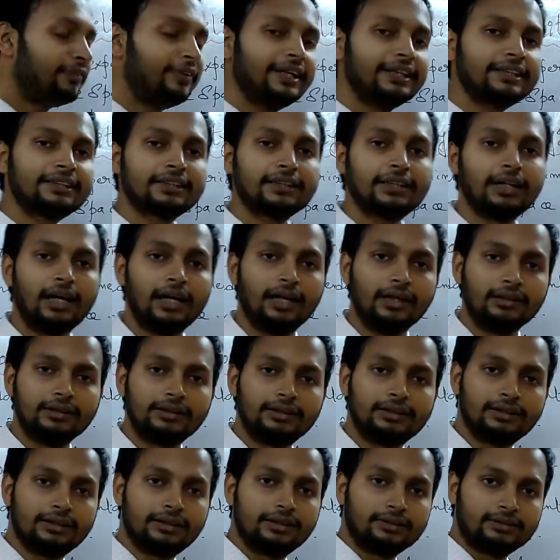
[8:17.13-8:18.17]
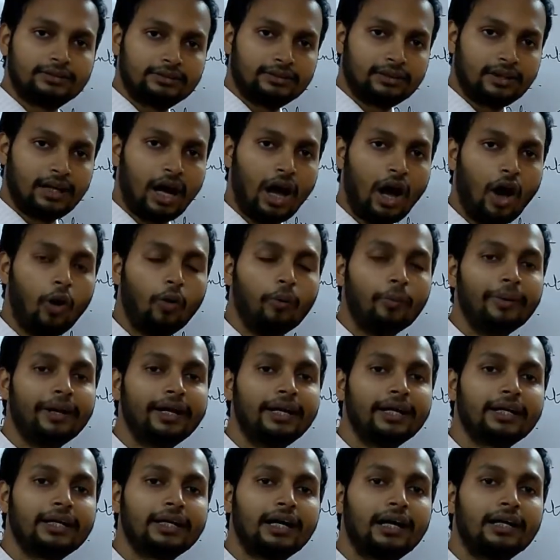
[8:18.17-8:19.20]
face cards, how
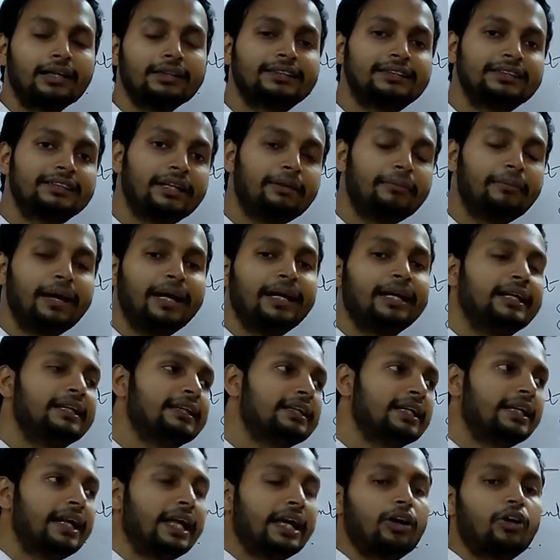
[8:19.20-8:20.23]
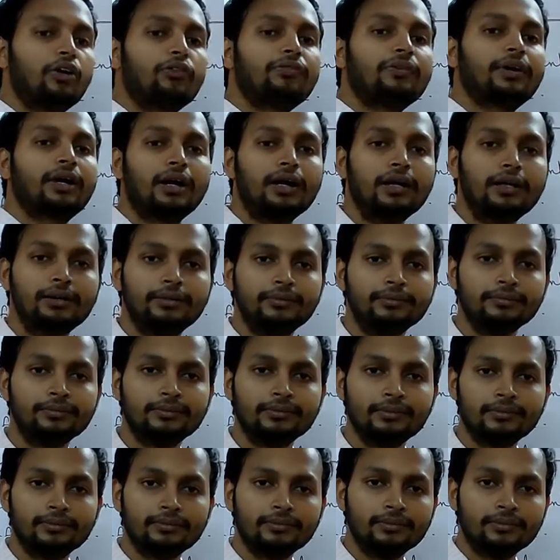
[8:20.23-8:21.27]
many cards remain in the deck of cards?
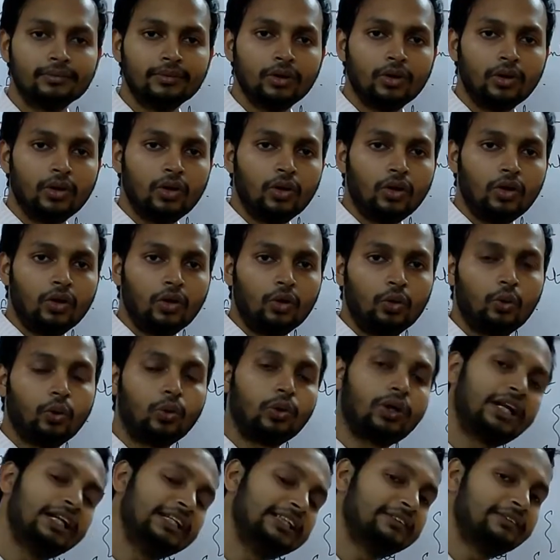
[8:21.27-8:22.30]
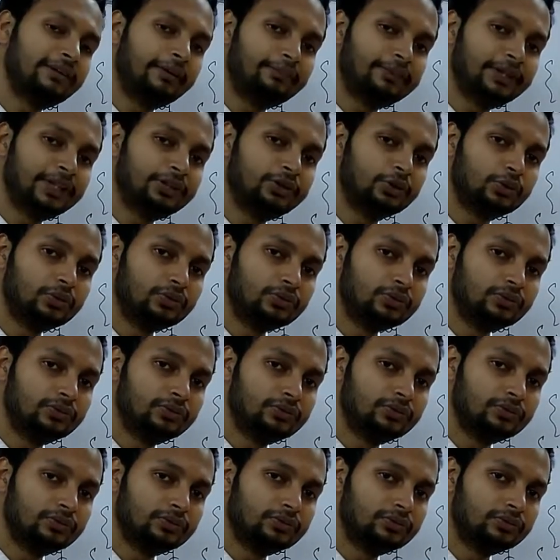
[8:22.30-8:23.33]
Total is 52.
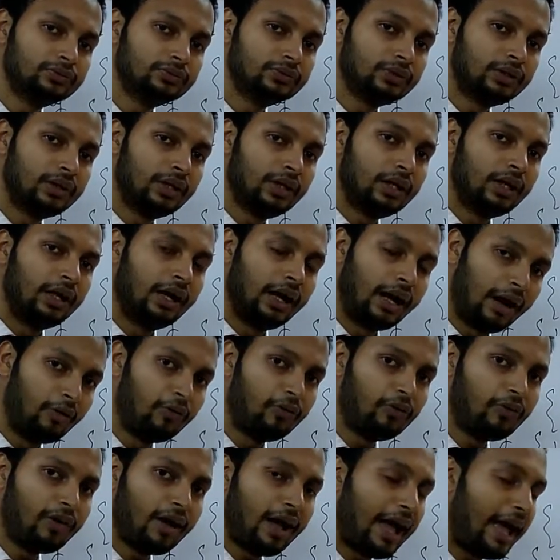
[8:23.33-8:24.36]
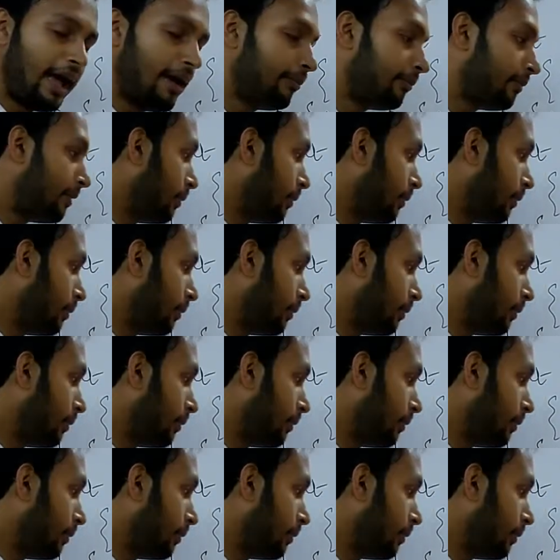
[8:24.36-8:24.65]
Now I am